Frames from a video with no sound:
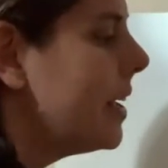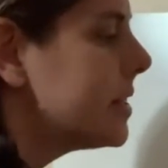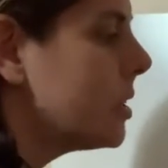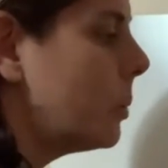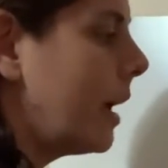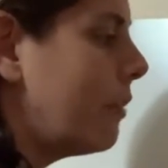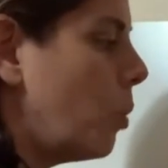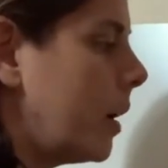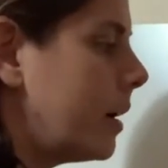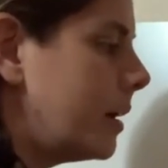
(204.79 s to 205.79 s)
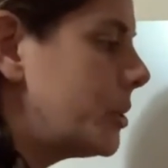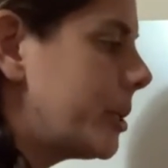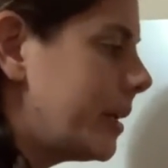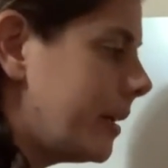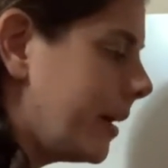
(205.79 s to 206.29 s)
So we have
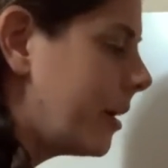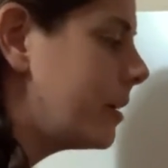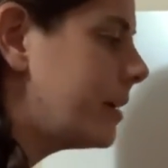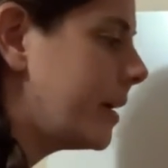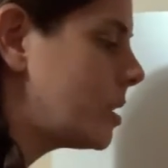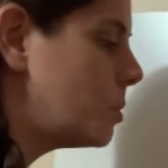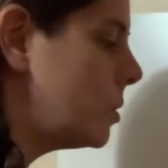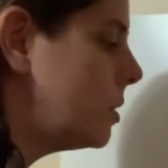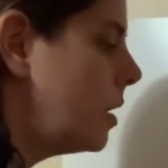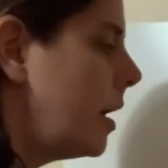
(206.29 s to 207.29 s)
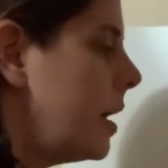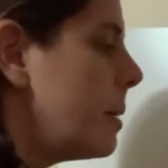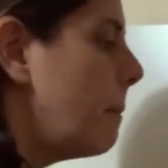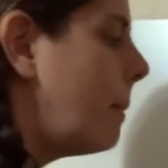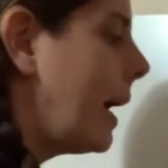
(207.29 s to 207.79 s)
100 and then our decimal
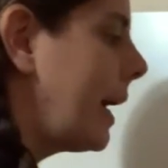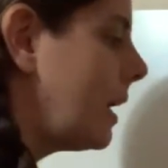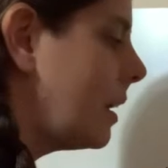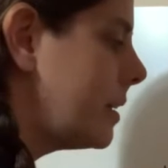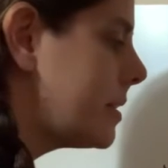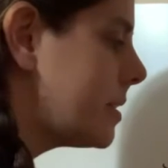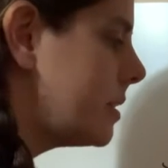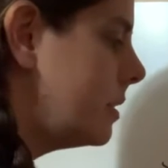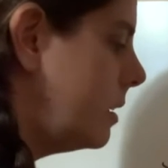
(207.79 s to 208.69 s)
minus